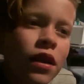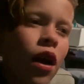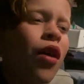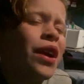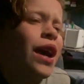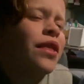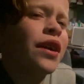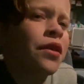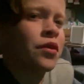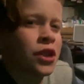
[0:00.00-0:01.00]
Oh yeah, I think
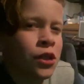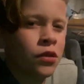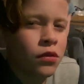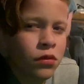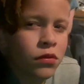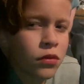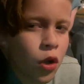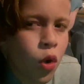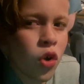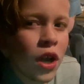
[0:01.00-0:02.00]
it was in
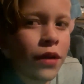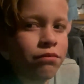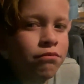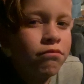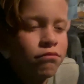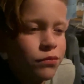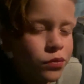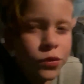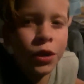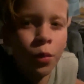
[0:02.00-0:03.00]
Orem
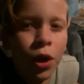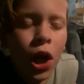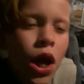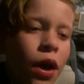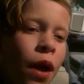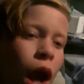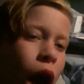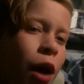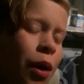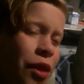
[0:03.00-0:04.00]
somewhere.
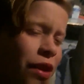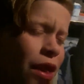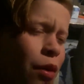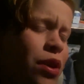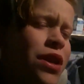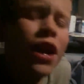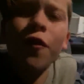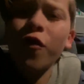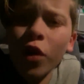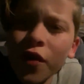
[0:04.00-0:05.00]
I think that was like
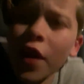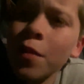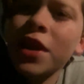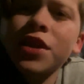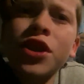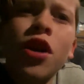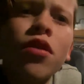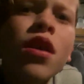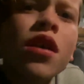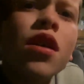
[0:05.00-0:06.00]
45 minutes ago,
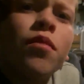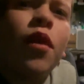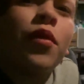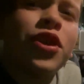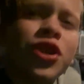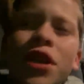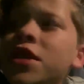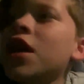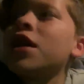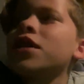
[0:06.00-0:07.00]
but we just
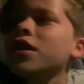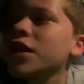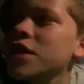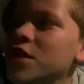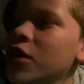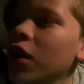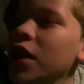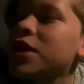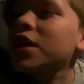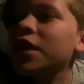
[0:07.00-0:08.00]
got in Salt Lake
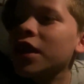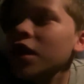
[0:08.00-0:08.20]
City.